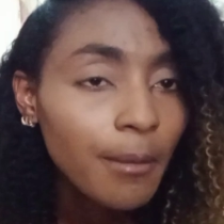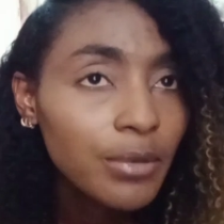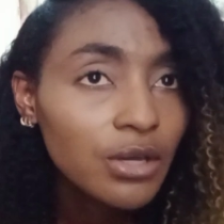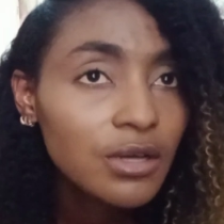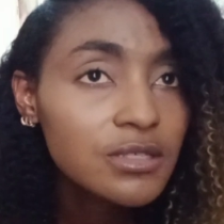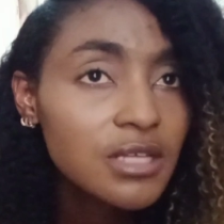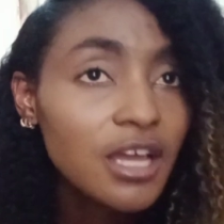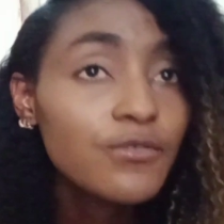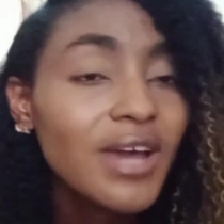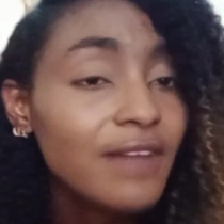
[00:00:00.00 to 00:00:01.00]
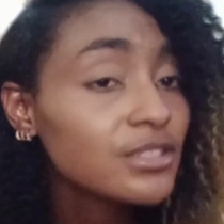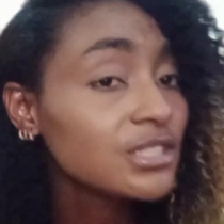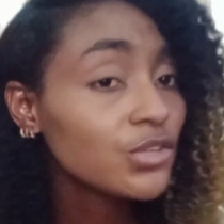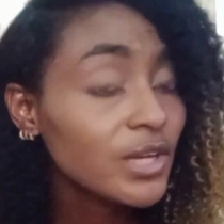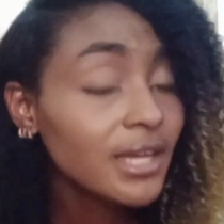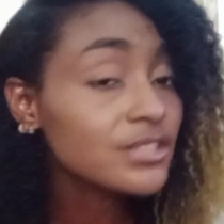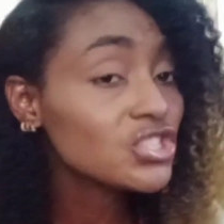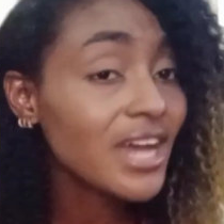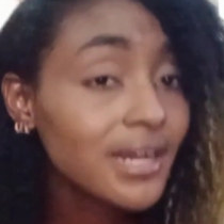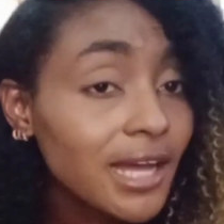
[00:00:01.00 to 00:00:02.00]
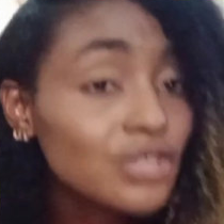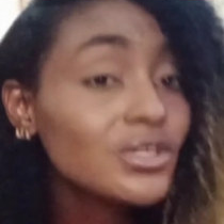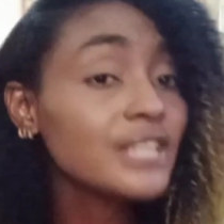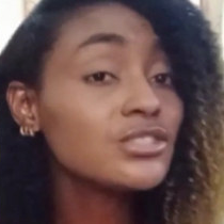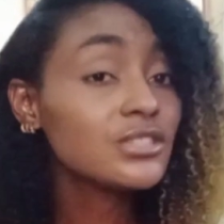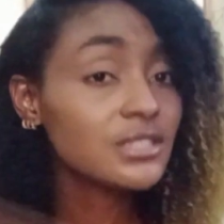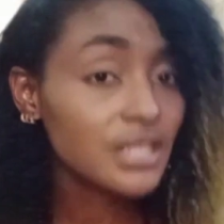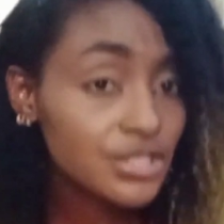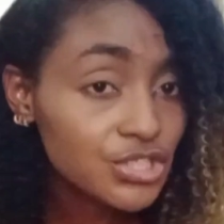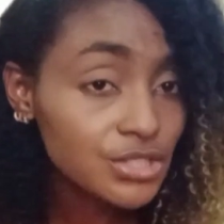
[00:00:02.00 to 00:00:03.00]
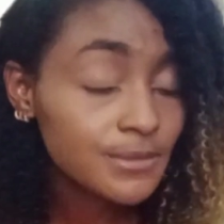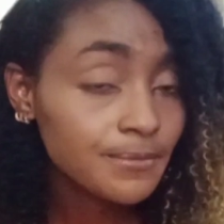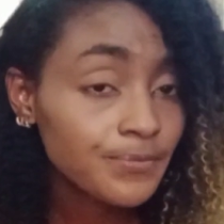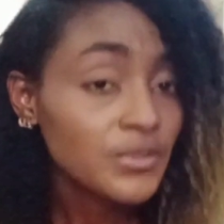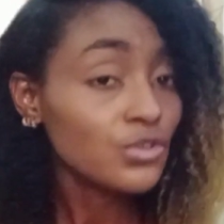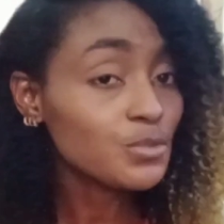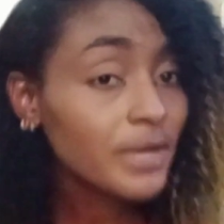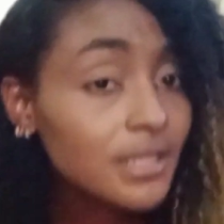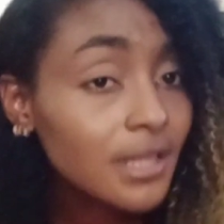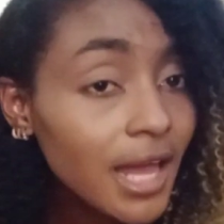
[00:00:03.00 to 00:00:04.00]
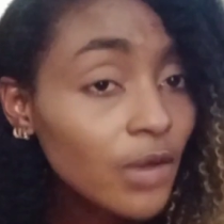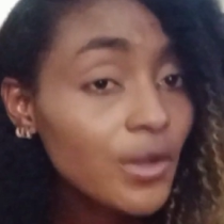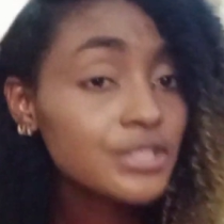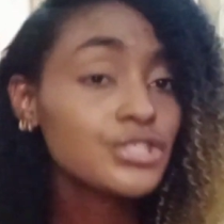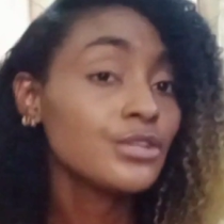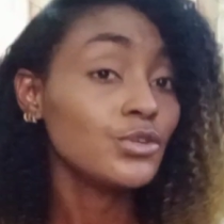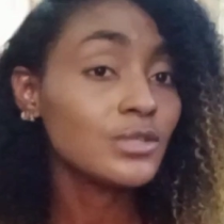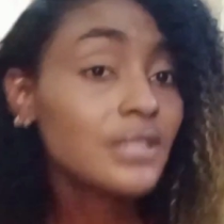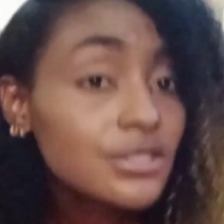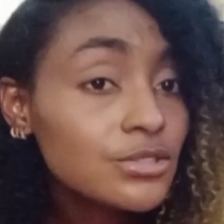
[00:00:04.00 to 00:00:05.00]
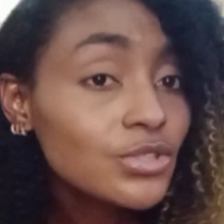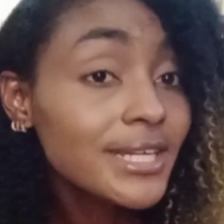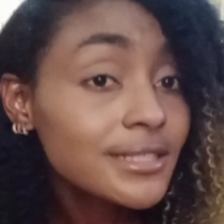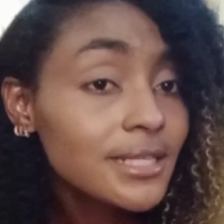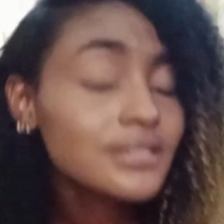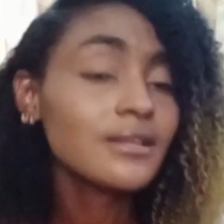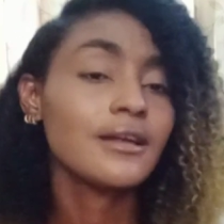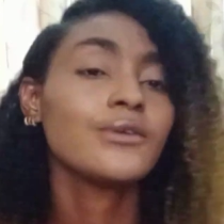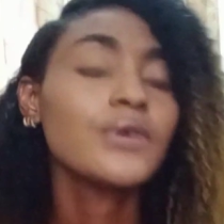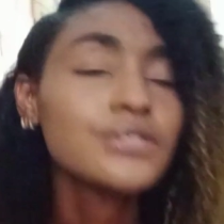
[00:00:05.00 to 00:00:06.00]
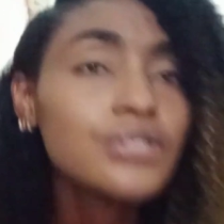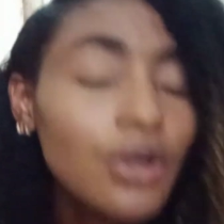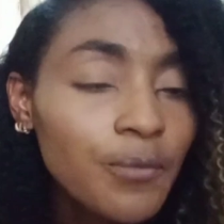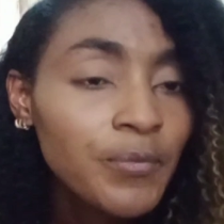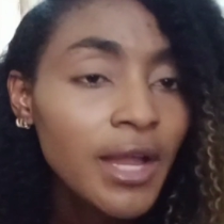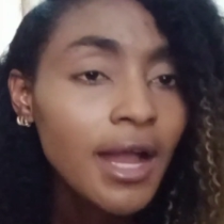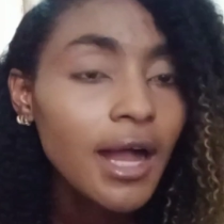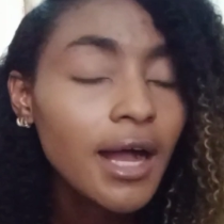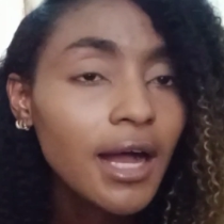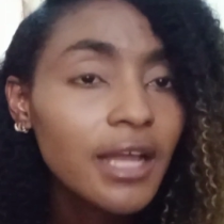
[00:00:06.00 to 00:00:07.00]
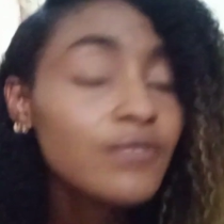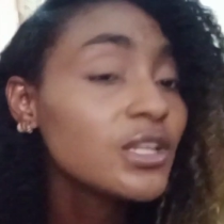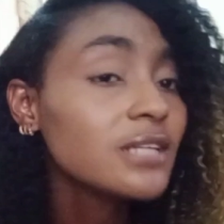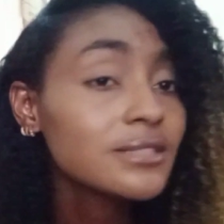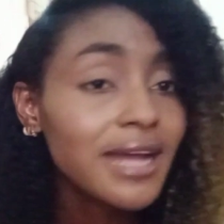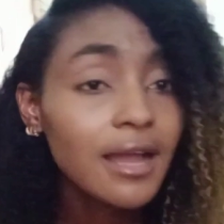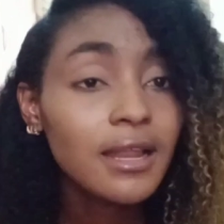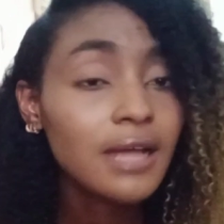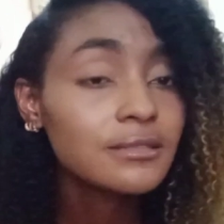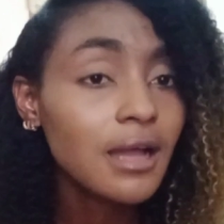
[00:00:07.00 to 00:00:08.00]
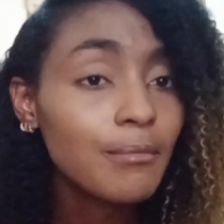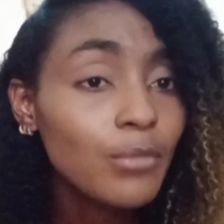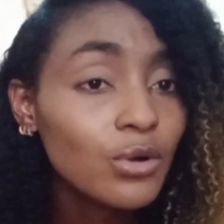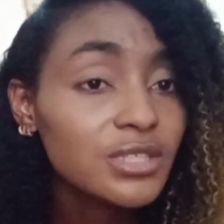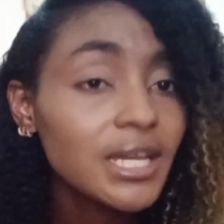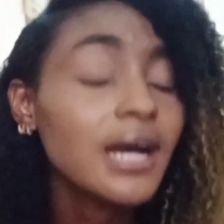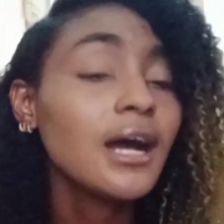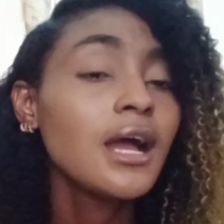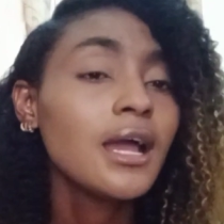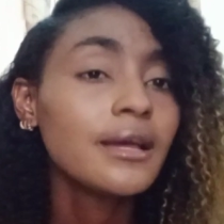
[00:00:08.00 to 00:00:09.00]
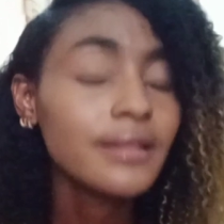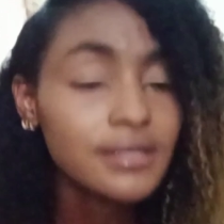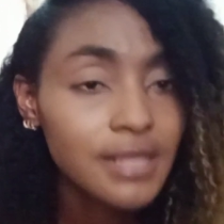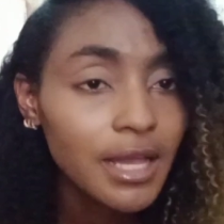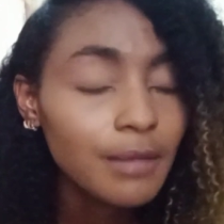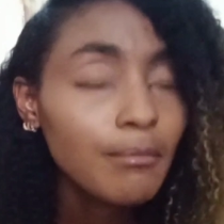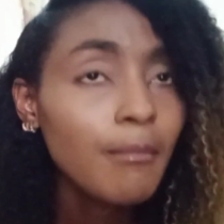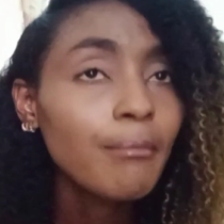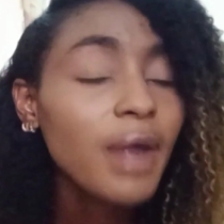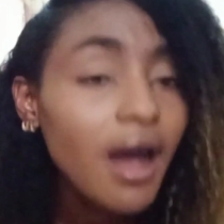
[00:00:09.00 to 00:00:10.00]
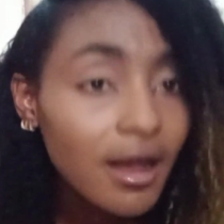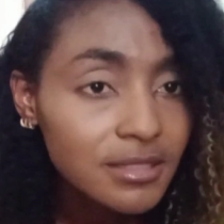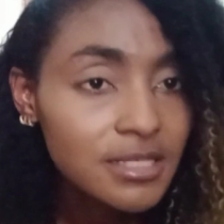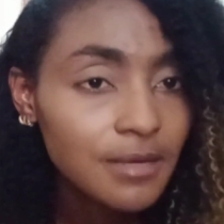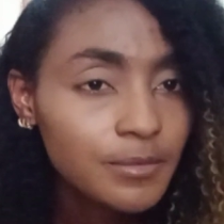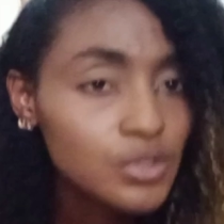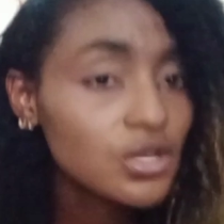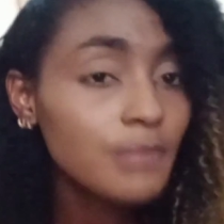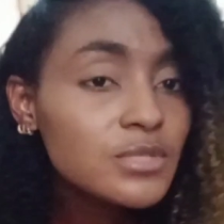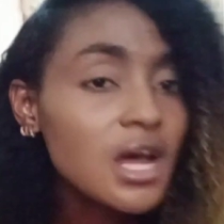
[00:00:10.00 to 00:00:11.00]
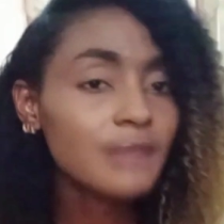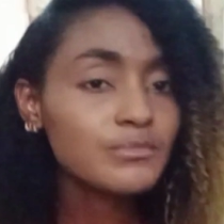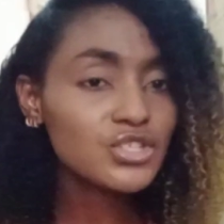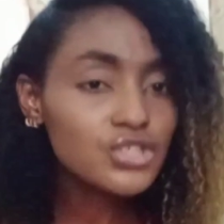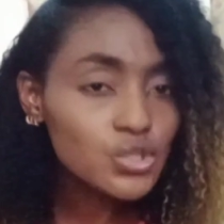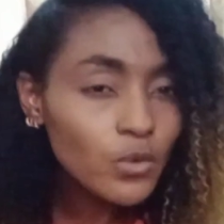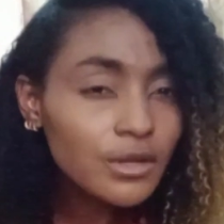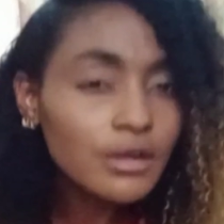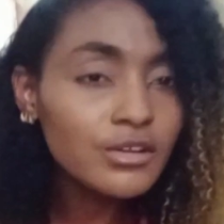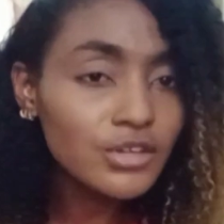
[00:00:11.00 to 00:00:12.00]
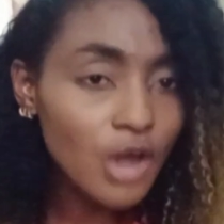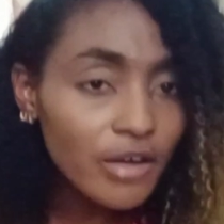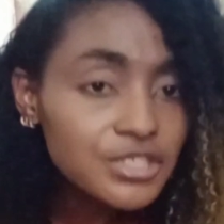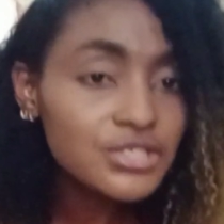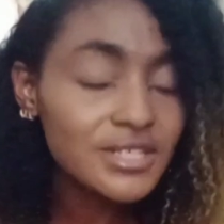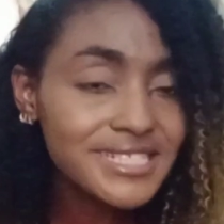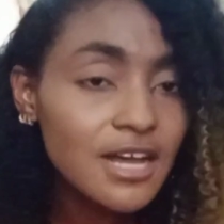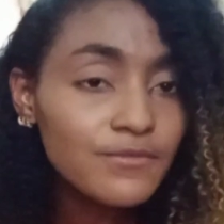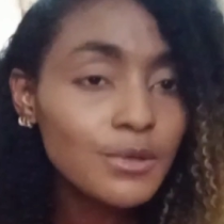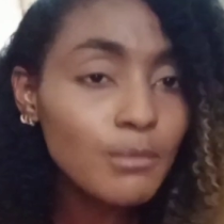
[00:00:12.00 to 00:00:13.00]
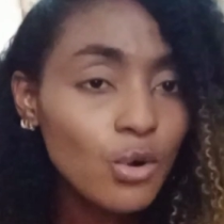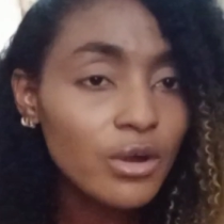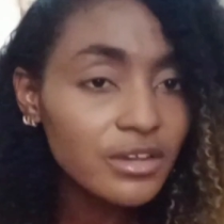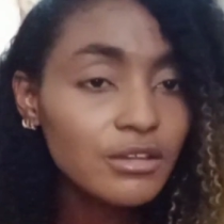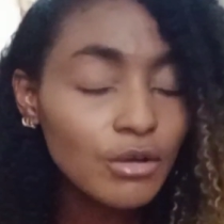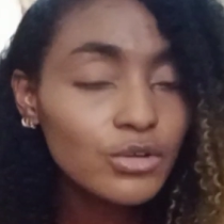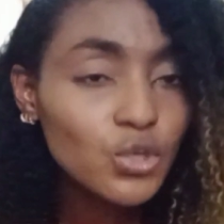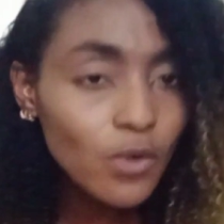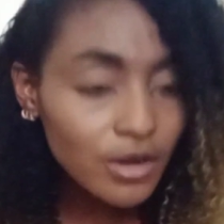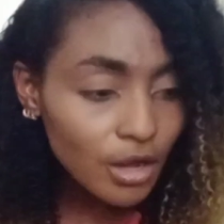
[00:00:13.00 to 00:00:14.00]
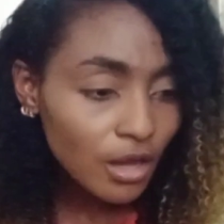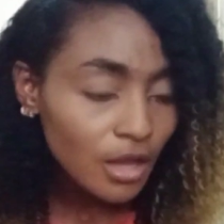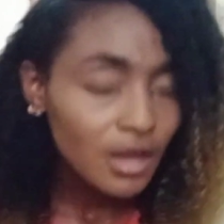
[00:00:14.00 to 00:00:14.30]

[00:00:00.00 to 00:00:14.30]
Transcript: because uh, if you have a degree in China, you can just teach. You speak the language, you, you can teach the language. So uh, even in Thailand, Cambodia, the same. But sometimes you just want to nourish yourself the more, you know, you want to